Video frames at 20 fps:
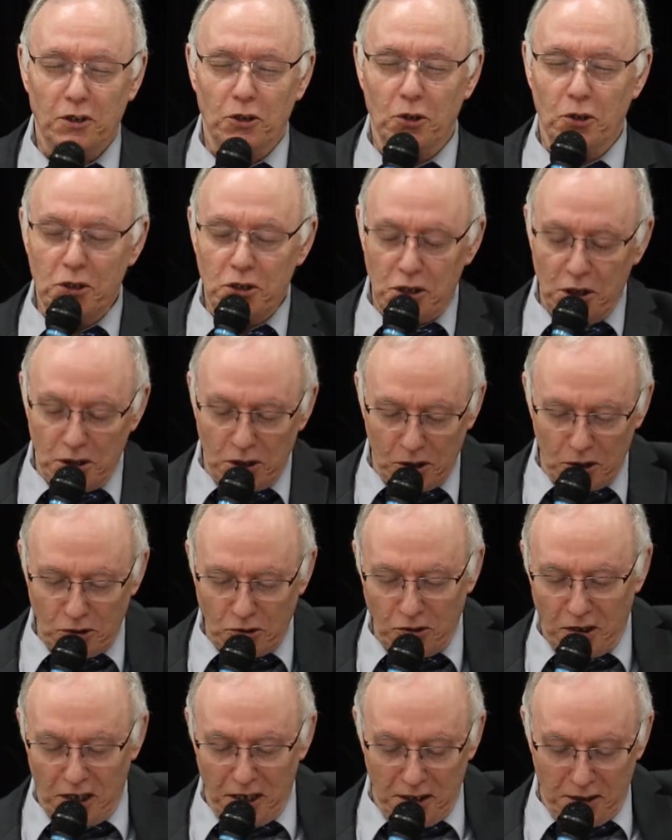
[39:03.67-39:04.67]
Lord Jesus
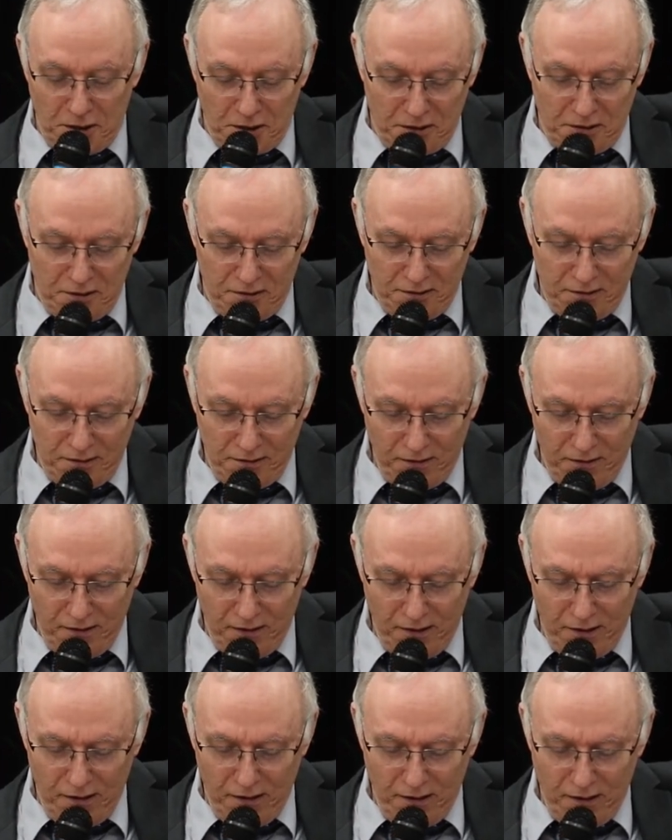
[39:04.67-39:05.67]
Christ,
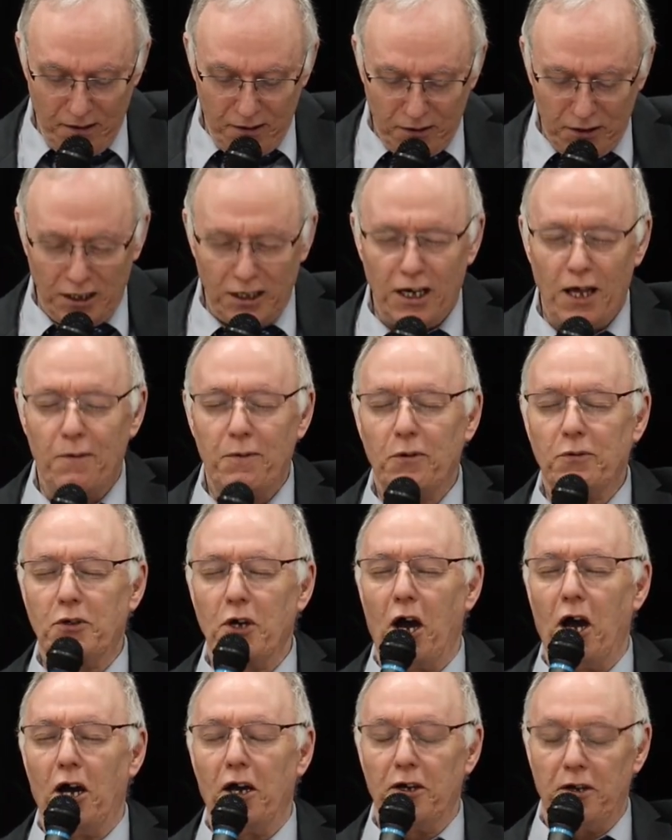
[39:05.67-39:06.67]
the love of
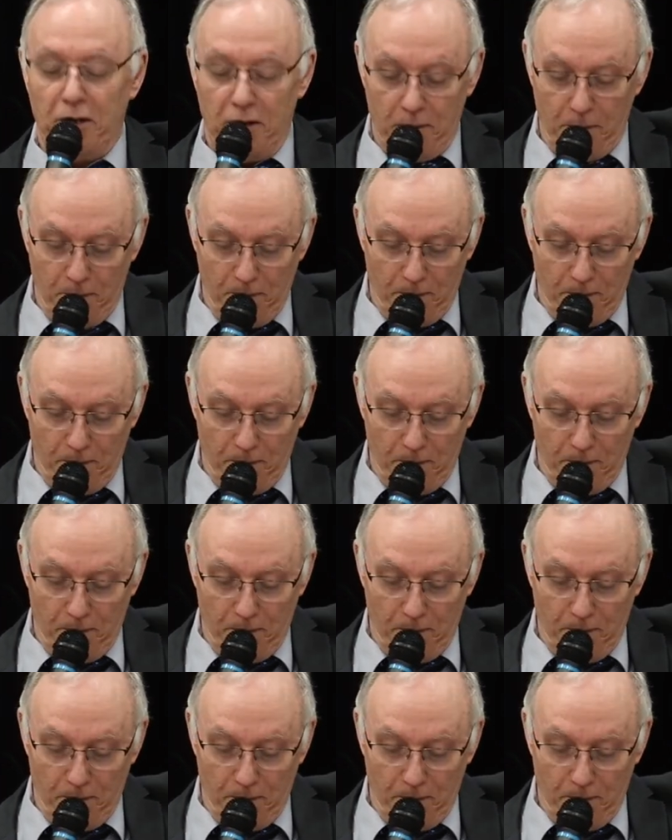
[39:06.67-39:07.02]
God,